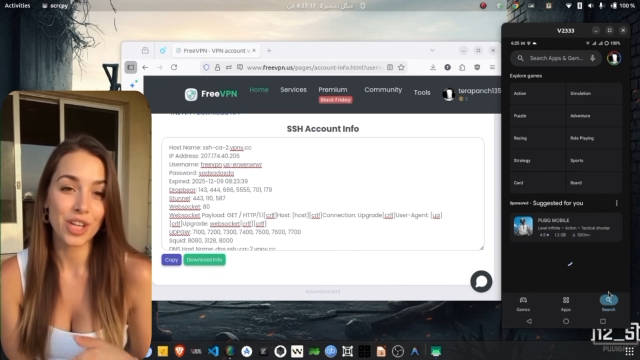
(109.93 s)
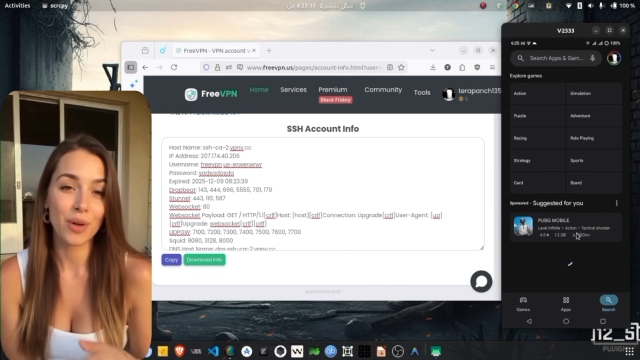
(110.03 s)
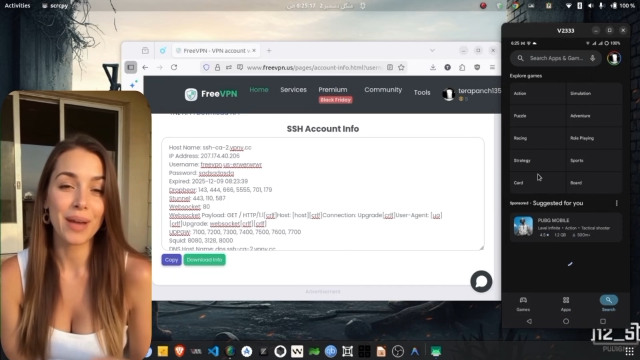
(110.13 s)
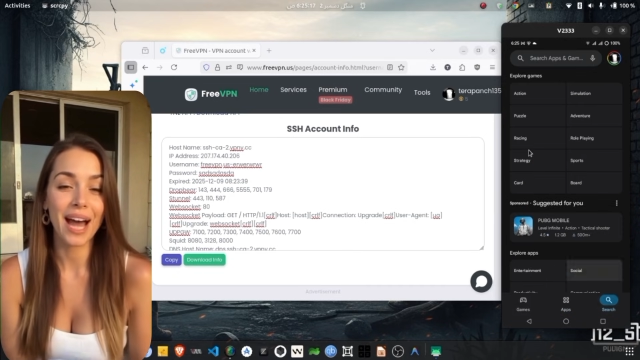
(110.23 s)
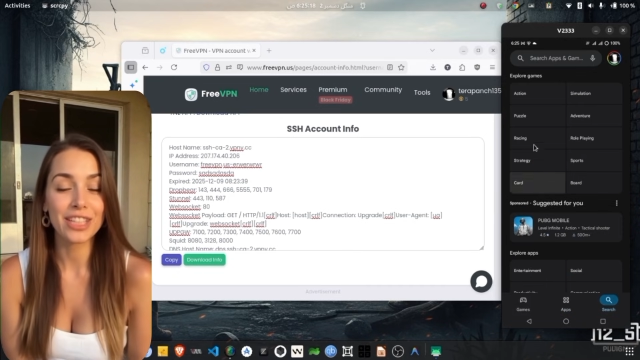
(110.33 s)

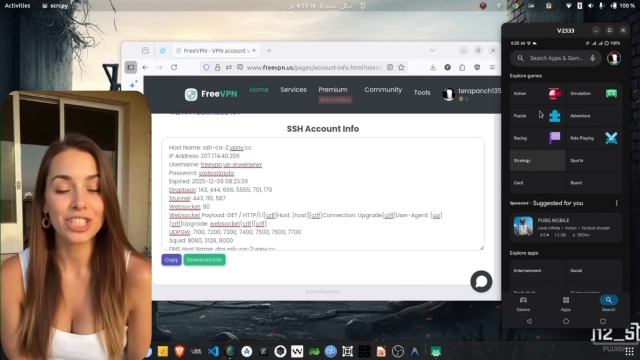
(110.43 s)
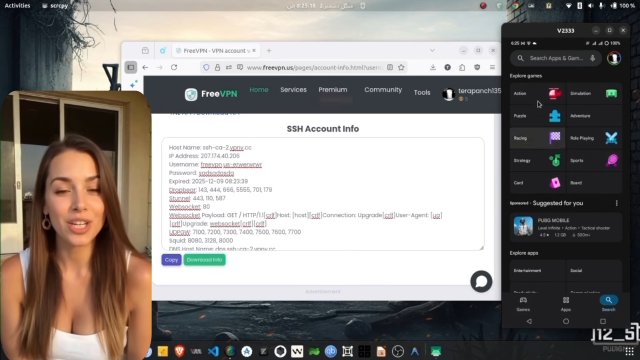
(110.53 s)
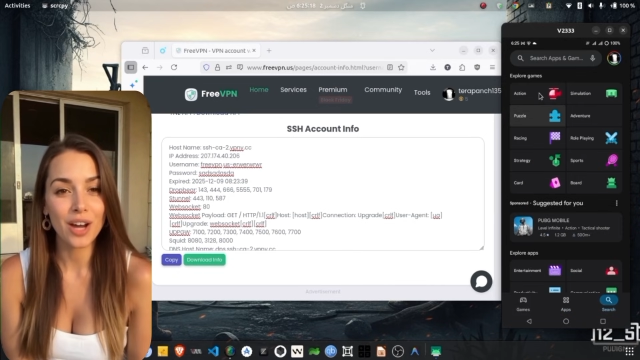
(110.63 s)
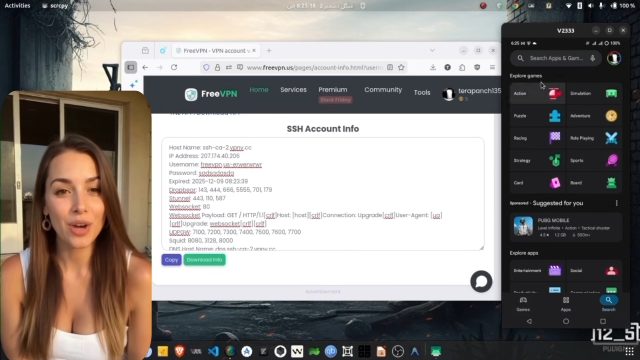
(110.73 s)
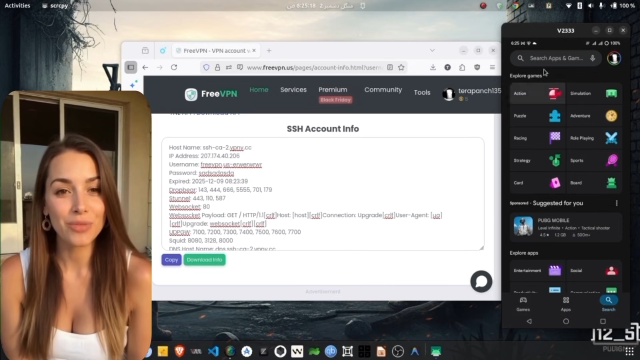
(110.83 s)
go back to
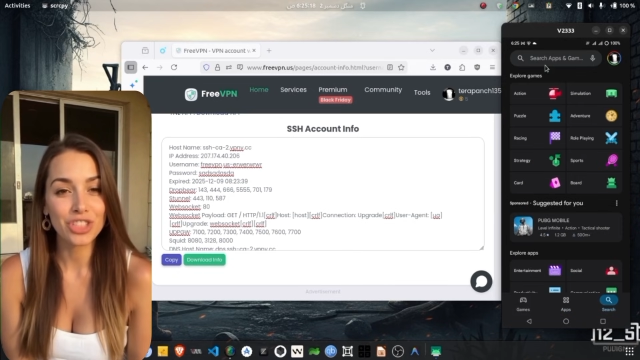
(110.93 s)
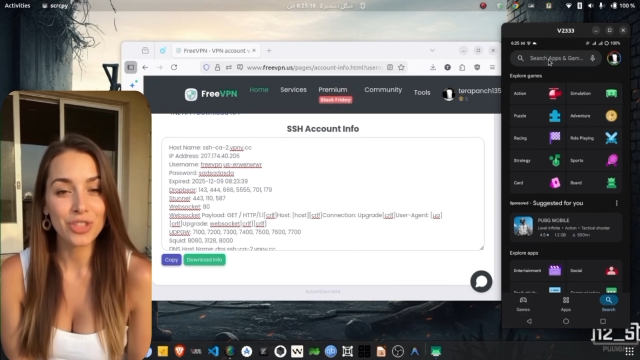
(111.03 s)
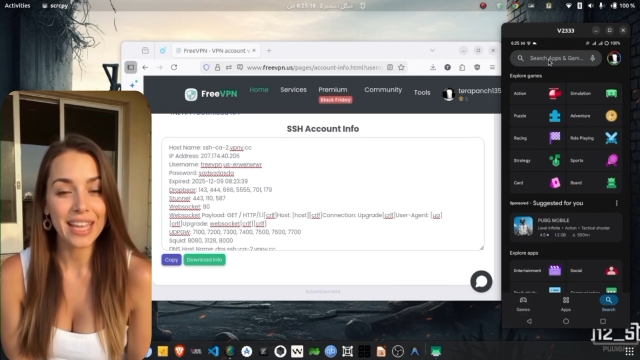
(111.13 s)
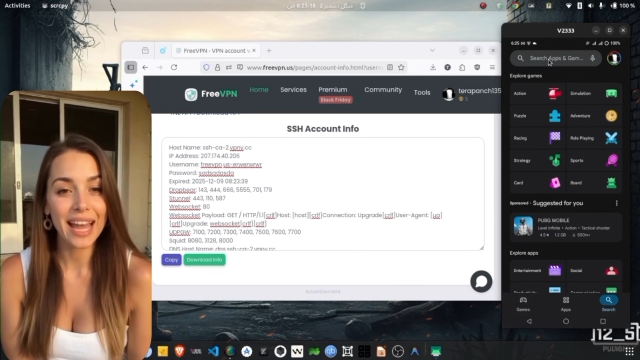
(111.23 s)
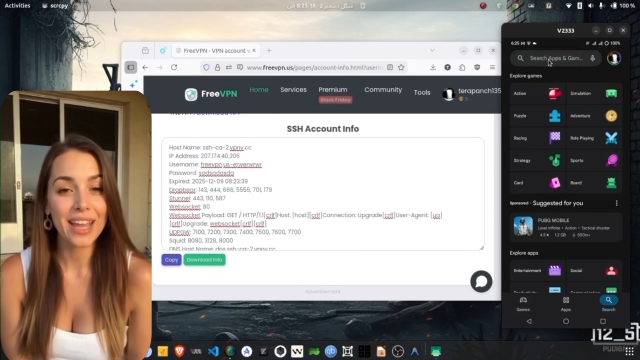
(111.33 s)
your home
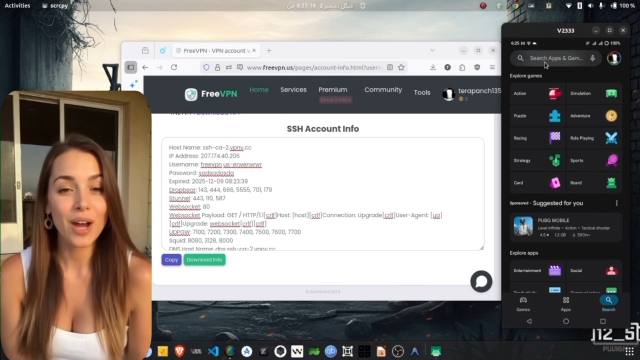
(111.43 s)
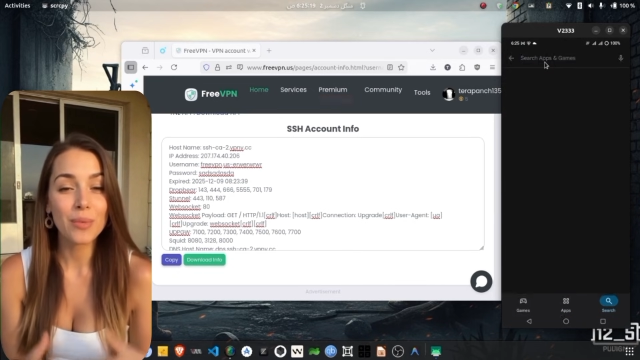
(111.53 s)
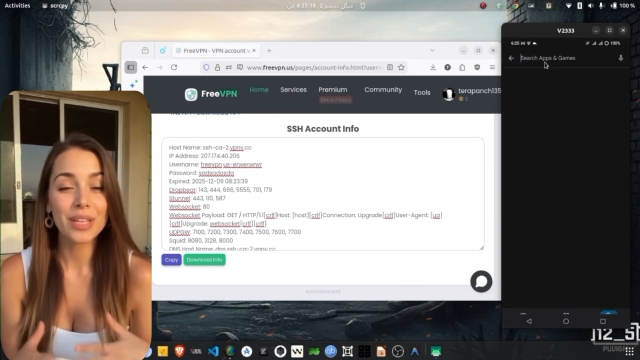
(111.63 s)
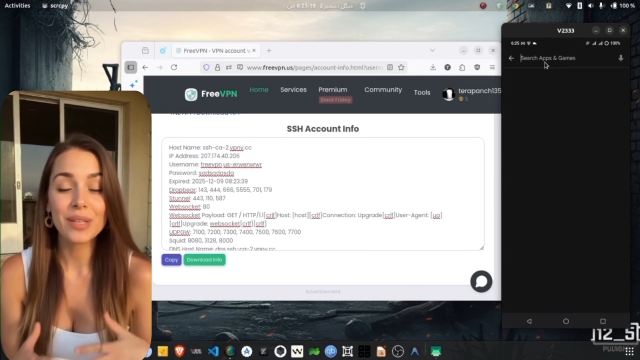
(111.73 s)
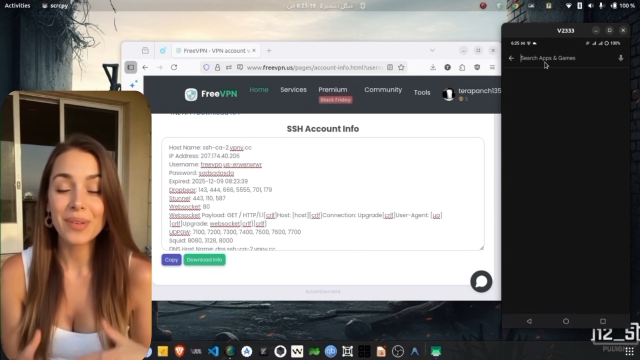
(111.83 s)
screen and
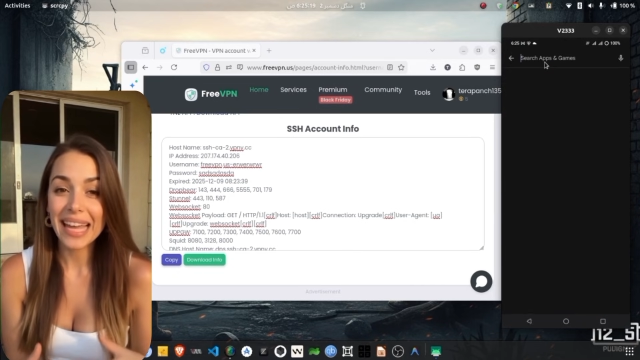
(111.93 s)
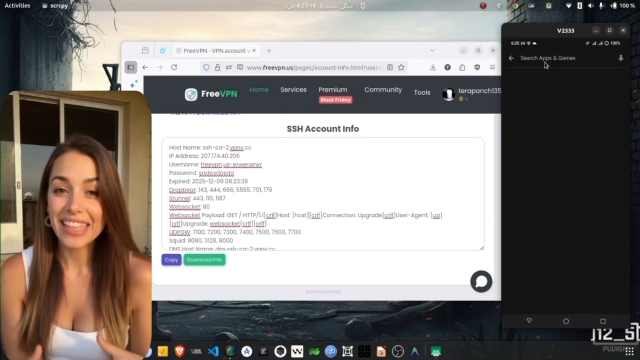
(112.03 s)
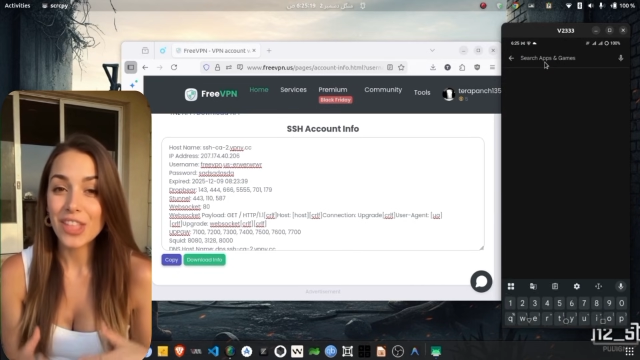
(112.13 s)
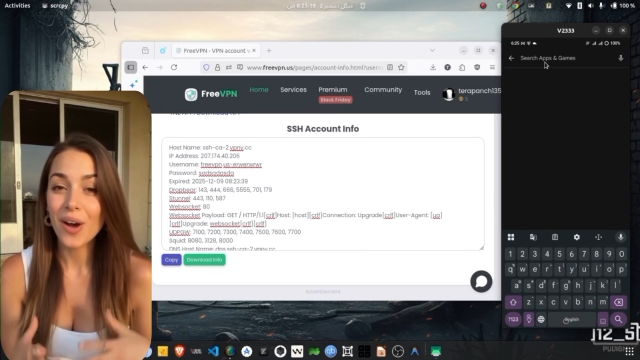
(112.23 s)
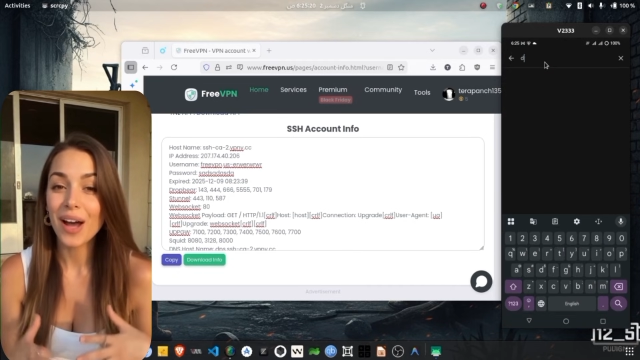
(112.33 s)
open the
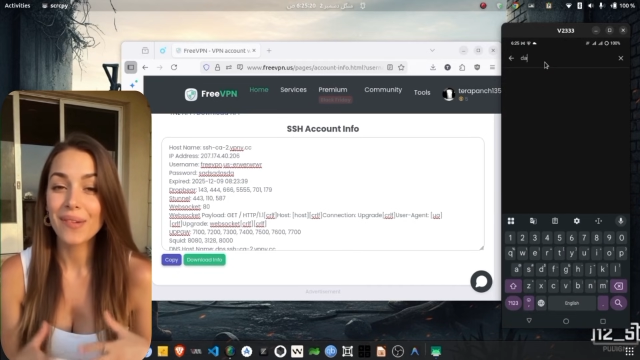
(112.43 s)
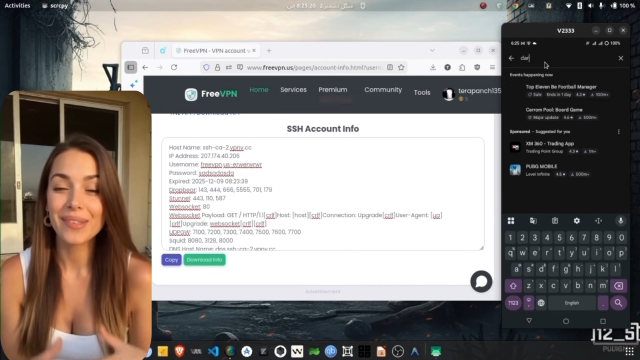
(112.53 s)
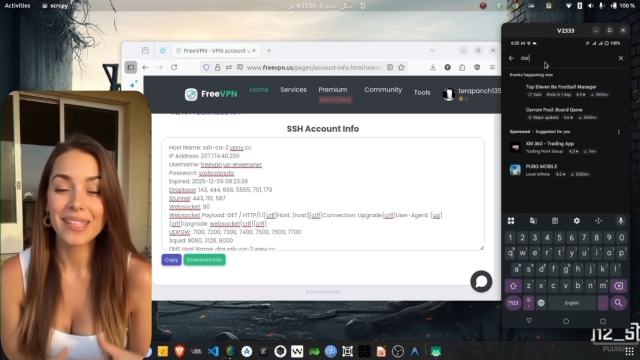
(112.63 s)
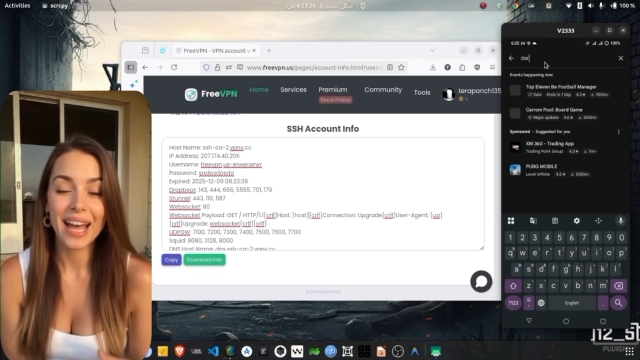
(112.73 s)
Play Store